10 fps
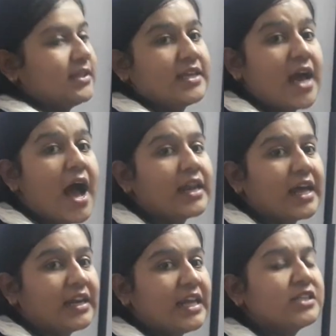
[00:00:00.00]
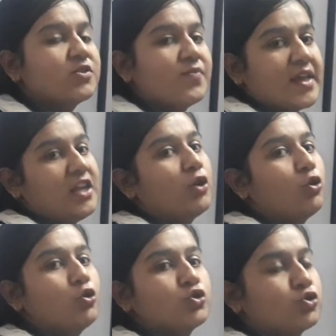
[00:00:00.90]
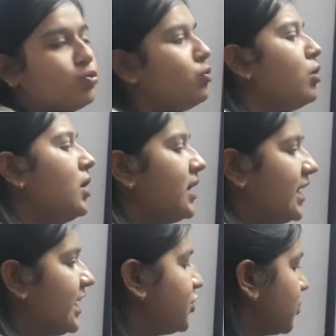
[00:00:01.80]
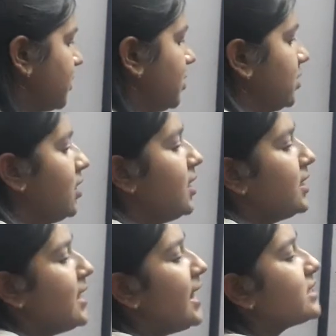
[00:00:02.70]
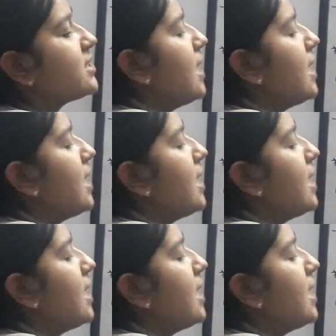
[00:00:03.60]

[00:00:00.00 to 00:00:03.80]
They are arranged very close to each other. Next,